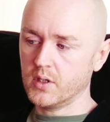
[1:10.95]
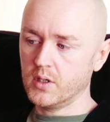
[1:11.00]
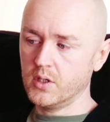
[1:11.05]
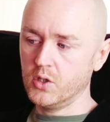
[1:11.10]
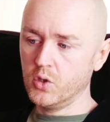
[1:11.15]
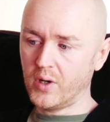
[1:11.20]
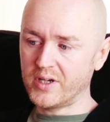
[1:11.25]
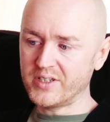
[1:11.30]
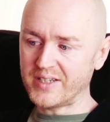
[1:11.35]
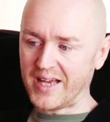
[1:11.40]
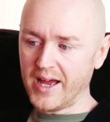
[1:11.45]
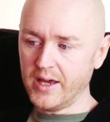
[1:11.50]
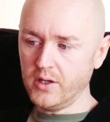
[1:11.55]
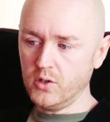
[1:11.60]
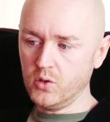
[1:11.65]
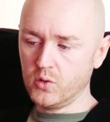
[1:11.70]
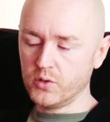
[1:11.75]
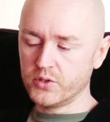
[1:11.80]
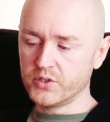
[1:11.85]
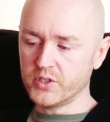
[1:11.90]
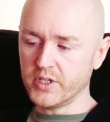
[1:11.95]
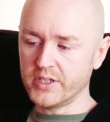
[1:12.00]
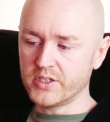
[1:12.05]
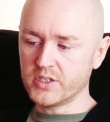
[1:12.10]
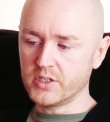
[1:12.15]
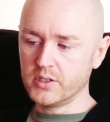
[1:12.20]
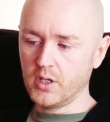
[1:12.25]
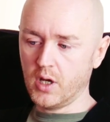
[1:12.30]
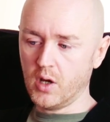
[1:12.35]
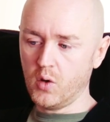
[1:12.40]
You know, as adults,
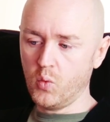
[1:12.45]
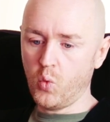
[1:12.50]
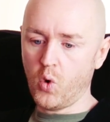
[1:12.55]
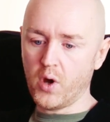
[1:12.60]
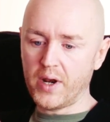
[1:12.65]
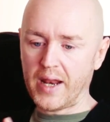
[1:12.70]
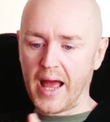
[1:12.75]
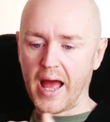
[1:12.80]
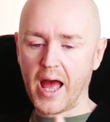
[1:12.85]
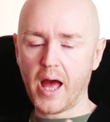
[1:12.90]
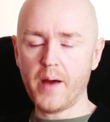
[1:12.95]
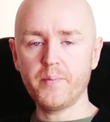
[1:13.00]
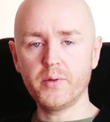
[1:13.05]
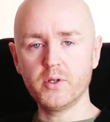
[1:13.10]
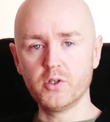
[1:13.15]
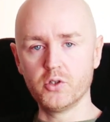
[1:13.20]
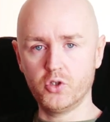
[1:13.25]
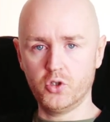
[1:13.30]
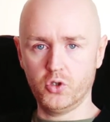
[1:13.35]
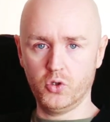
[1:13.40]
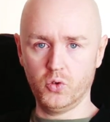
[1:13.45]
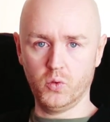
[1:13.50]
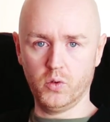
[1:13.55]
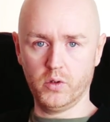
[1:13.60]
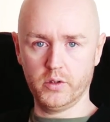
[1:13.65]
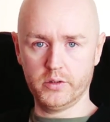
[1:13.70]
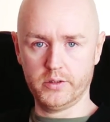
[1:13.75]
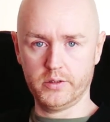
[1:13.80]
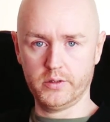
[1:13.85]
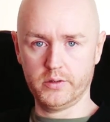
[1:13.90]
it's not what happened to
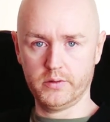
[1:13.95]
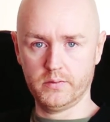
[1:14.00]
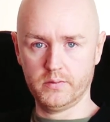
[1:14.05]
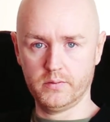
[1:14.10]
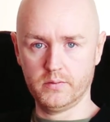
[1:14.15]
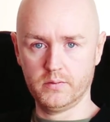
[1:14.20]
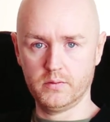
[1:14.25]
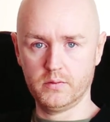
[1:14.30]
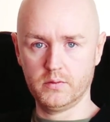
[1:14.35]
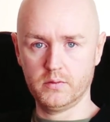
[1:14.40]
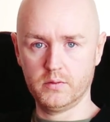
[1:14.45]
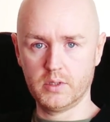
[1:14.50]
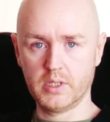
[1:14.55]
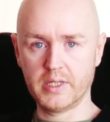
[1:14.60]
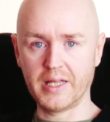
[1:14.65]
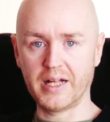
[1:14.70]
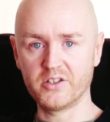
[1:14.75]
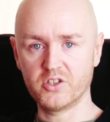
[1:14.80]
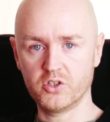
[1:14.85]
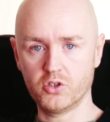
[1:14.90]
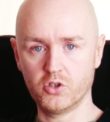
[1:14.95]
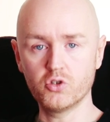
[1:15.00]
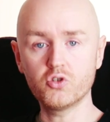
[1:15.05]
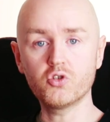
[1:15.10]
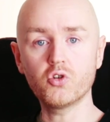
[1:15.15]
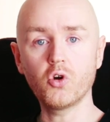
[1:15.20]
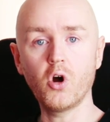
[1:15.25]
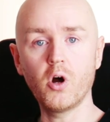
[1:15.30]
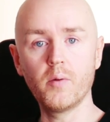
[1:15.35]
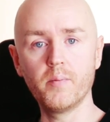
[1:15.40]
us. That's the
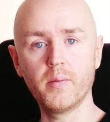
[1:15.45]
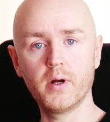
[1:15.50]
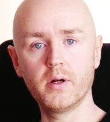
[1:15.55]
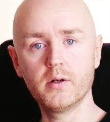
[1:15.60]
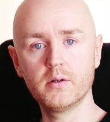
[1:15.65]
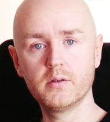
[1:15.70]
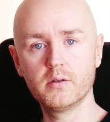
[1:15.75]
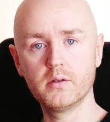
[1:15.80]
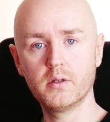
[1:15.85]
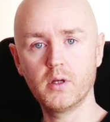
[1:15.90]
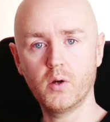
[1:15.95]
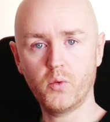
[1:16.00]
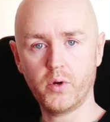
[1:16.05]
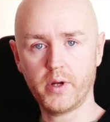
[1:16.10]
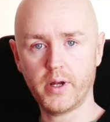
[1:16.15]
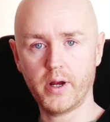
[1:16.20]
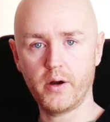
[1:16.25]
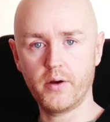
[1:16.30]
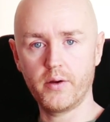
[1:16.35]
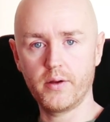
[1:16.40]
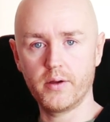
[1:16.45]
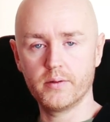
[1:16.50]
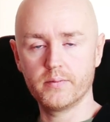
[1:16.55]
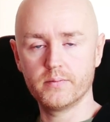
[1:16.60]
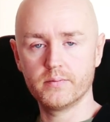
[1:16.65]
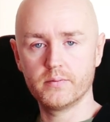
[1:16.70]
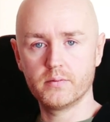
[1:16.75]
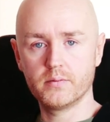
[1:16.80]
trauma that we're carrying.